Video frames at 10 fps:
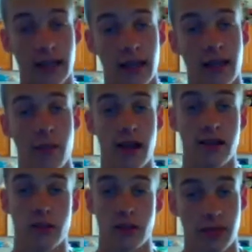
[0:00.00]
and it
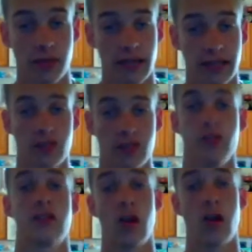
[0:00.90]
matches with the black, so
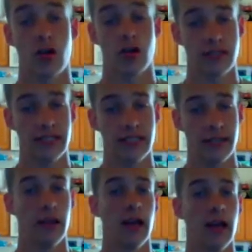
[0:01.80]
it's harder to see.